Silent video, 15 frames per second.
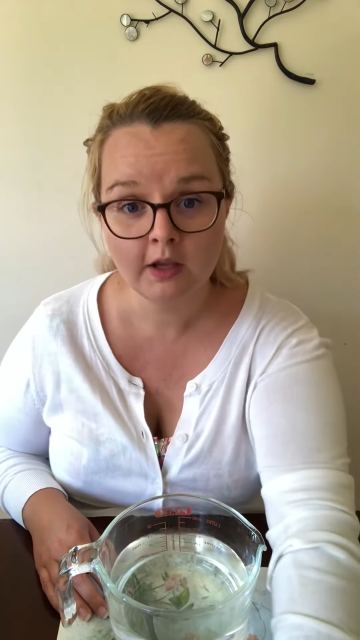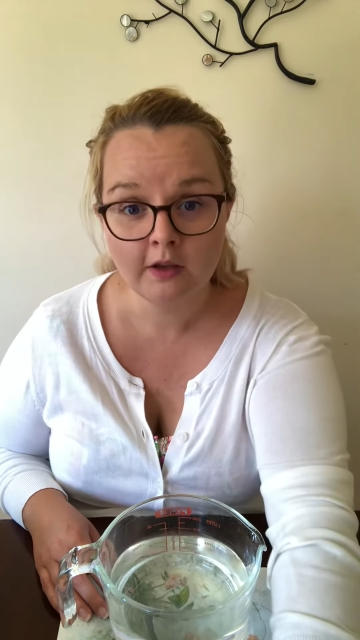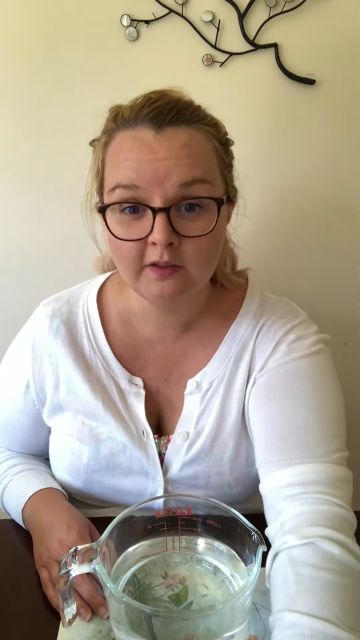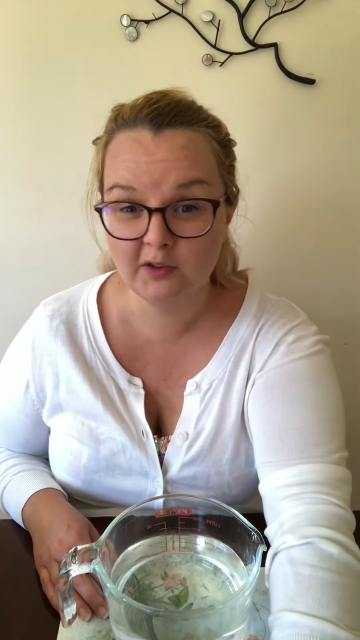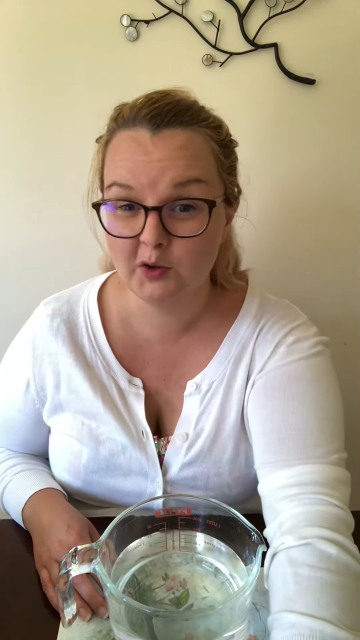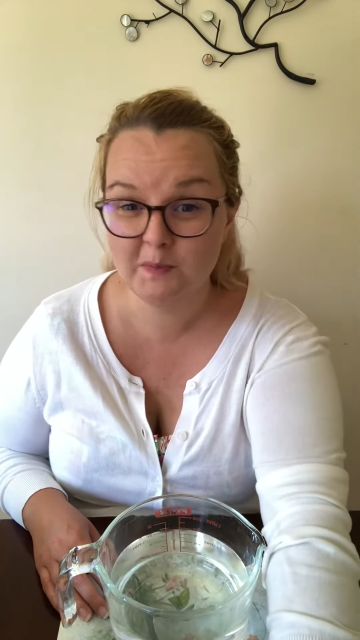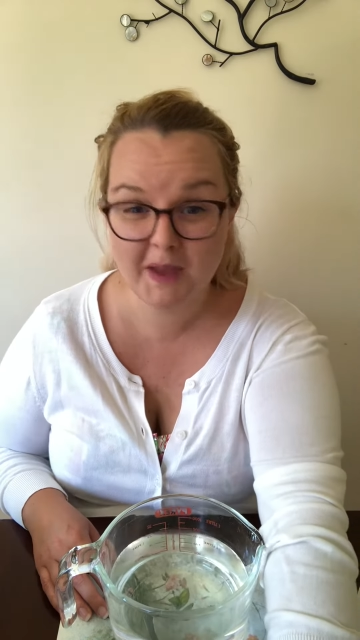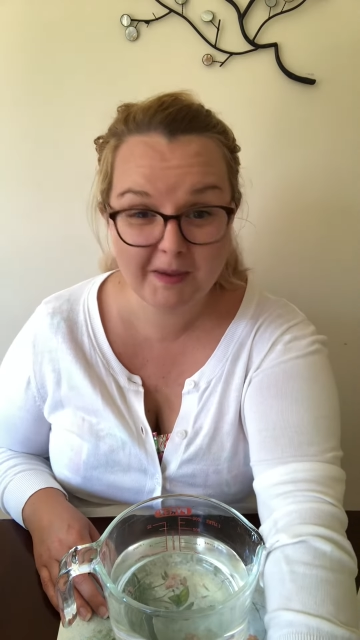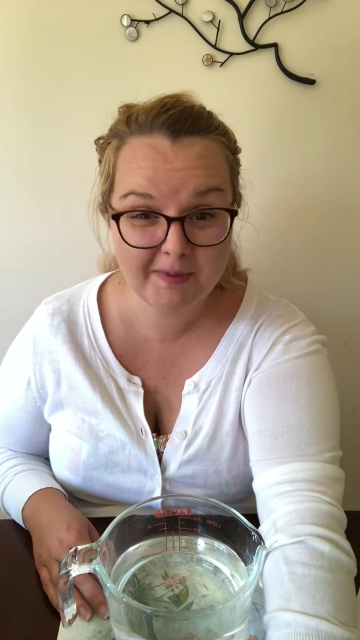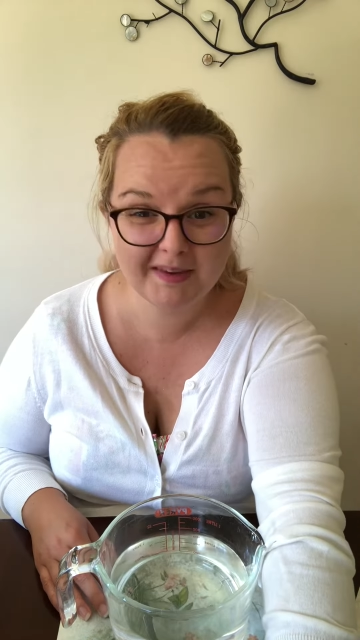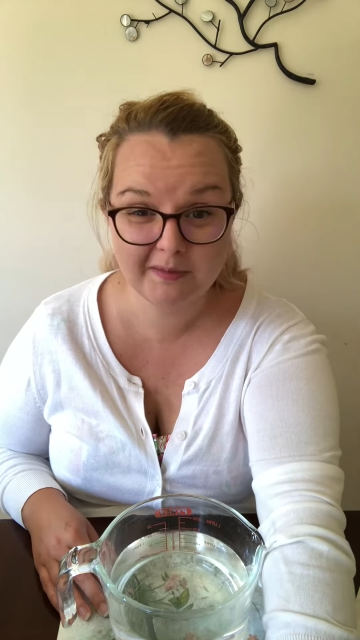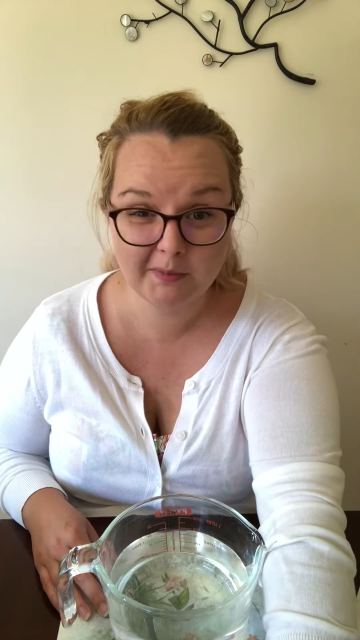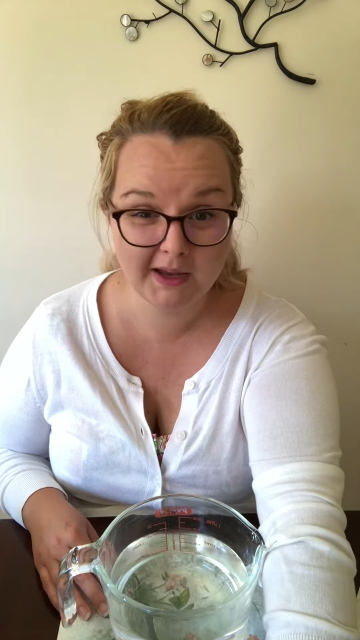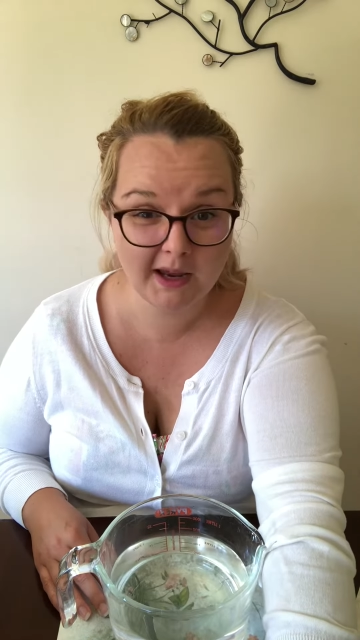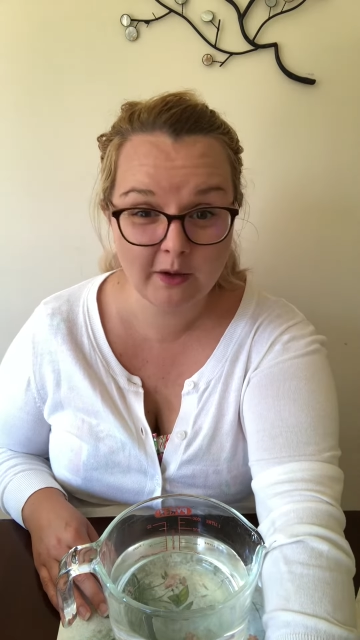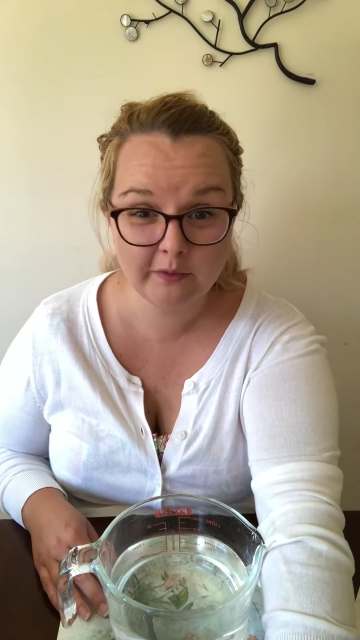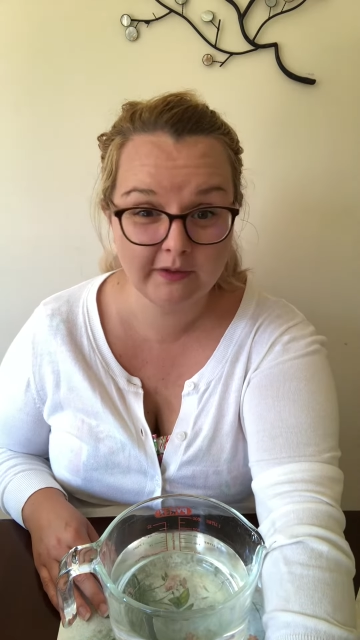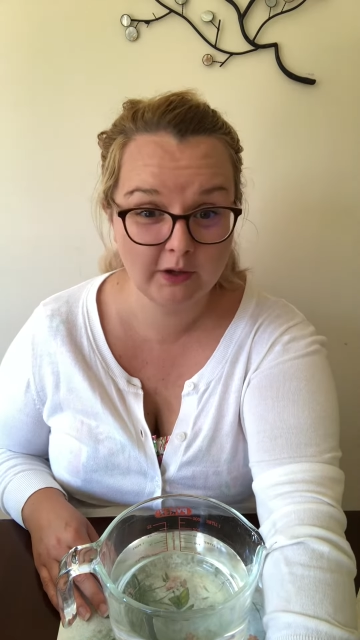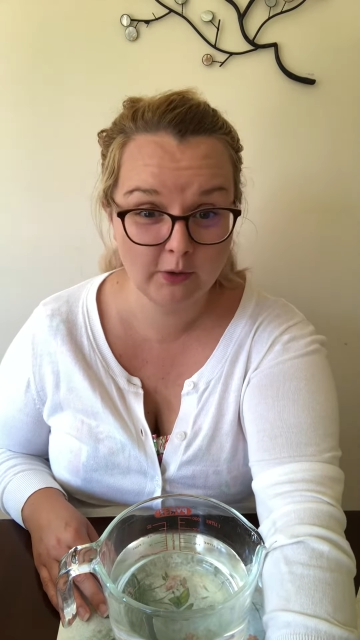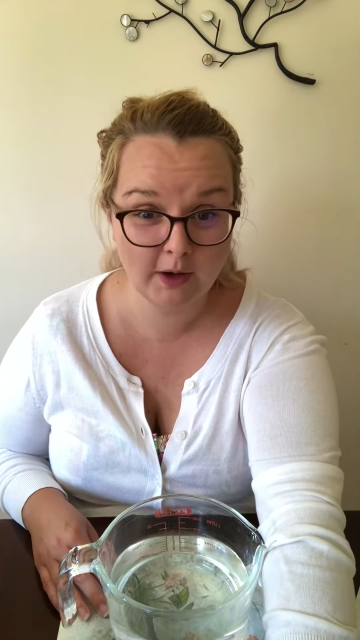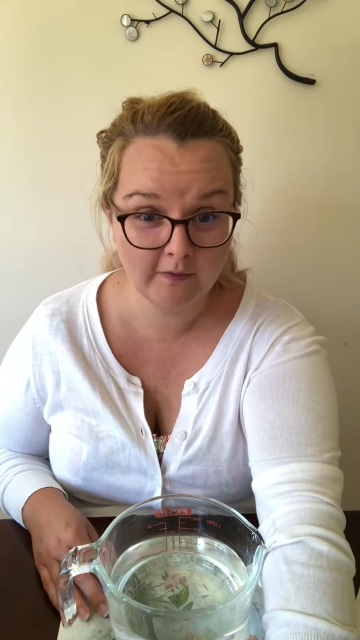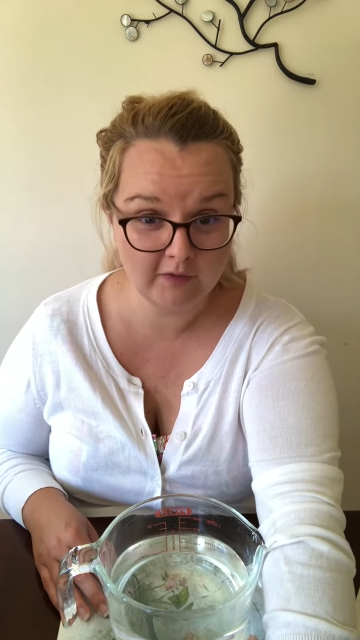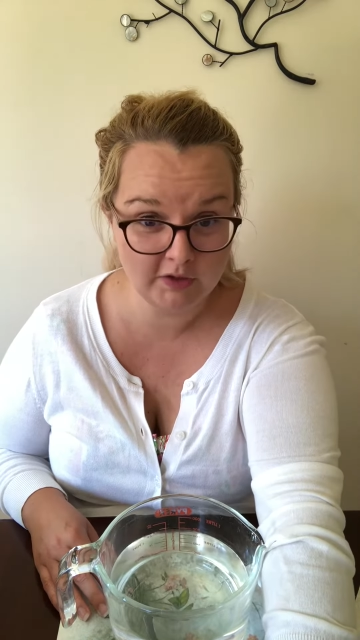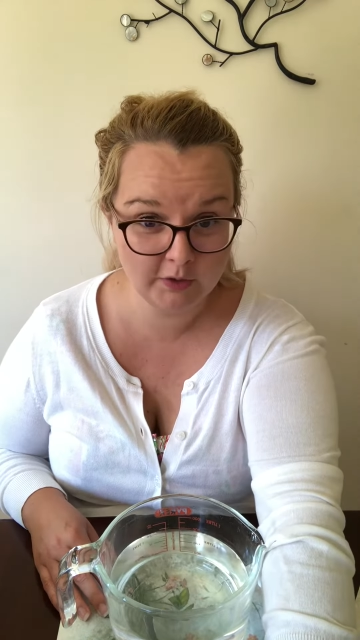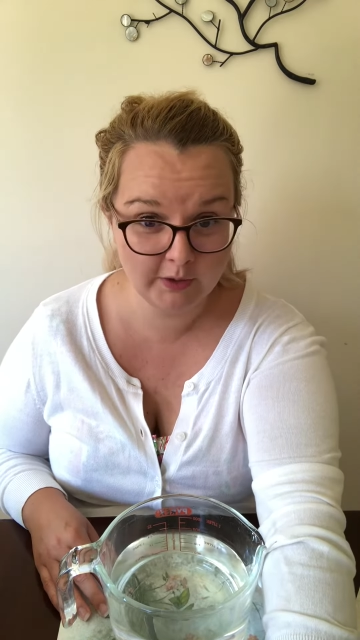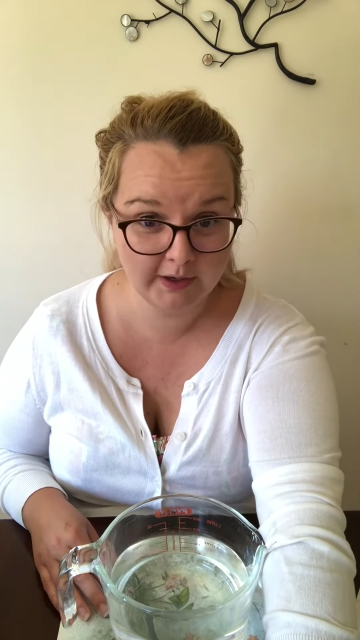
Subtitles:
So it may be something else that you have in your